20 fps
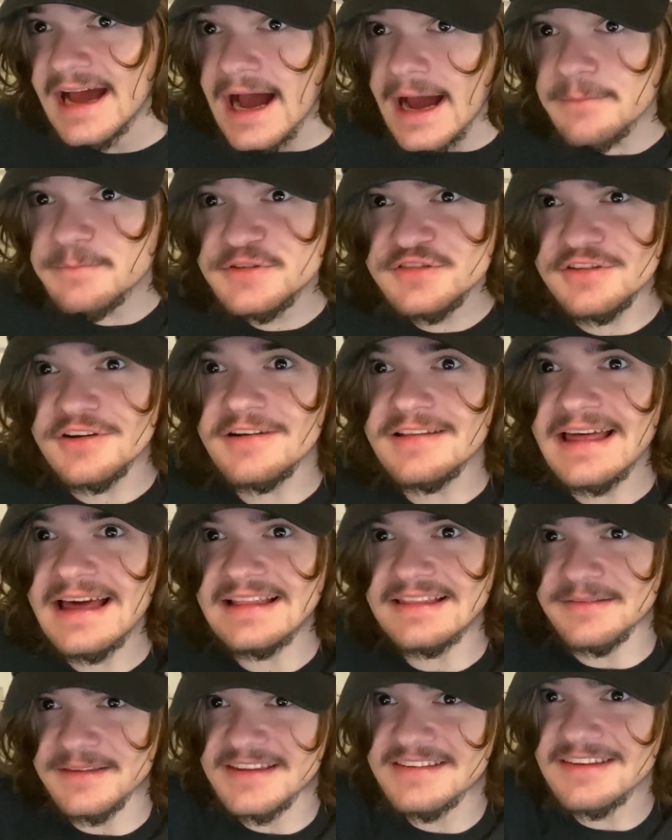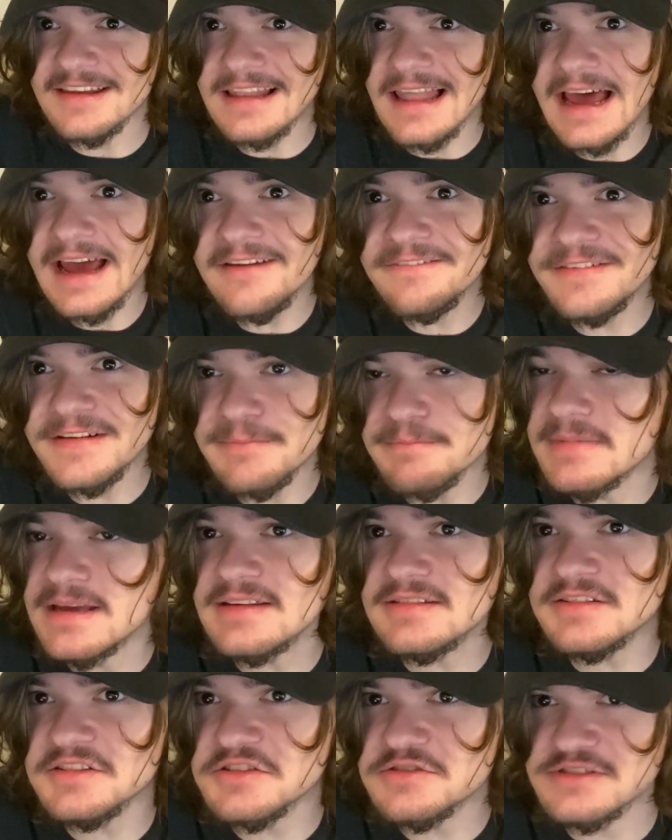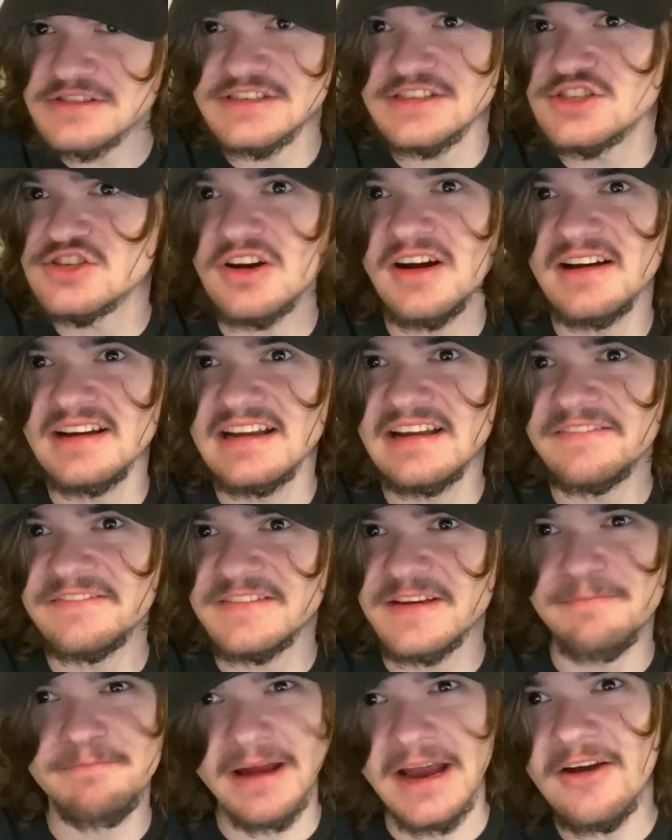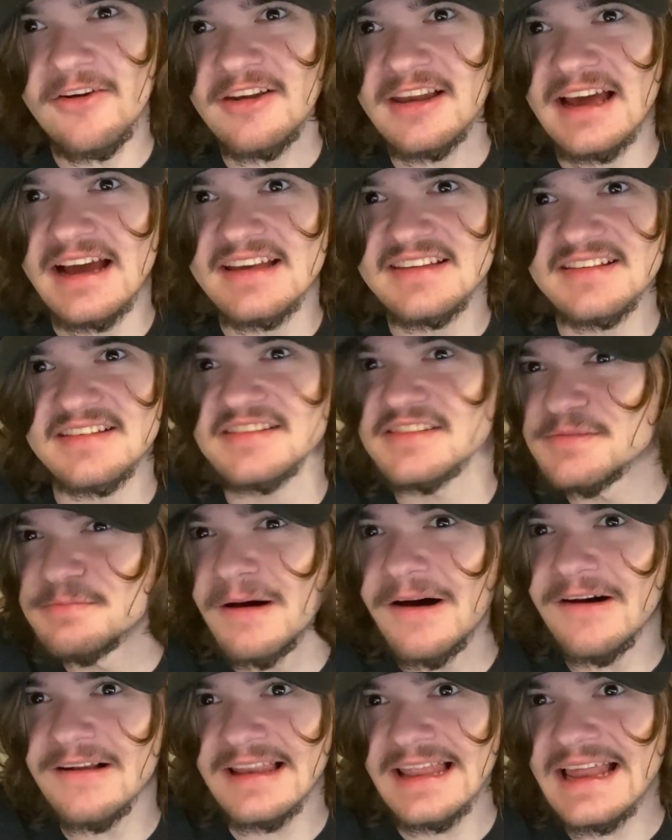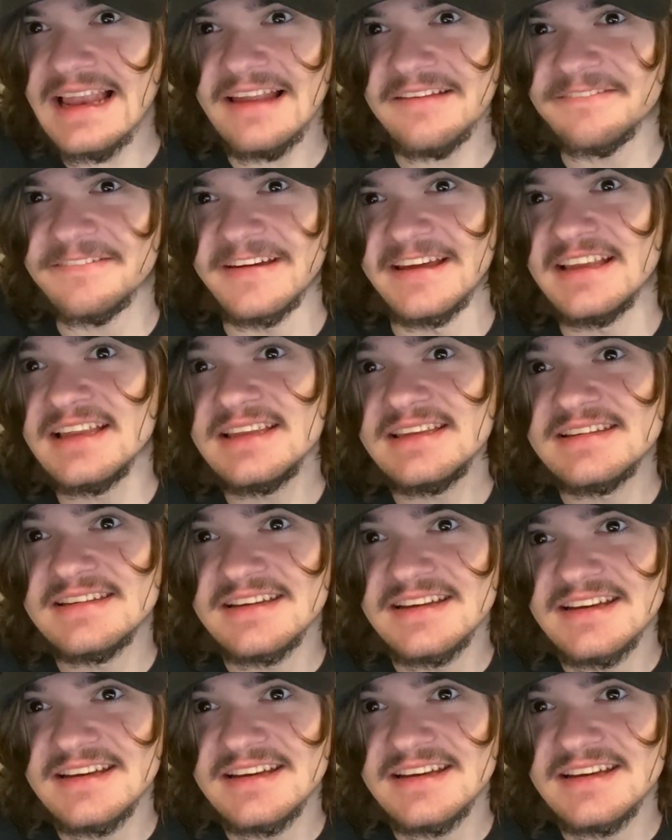I'm sure that saliva missile is strong enough to paralyze a small elephant.